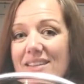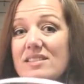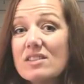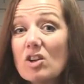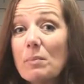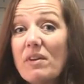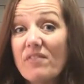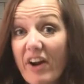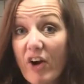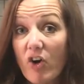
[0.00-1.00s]
it's still gonna be
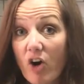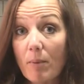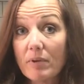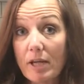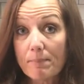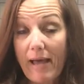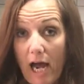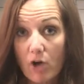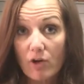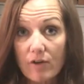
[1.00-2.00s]
very crumbly and
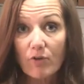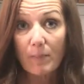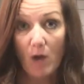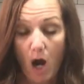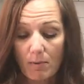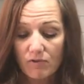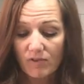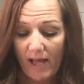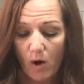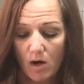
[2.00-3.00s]
powdery from the almond
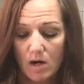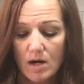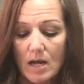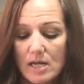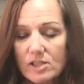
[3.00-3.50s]
flour.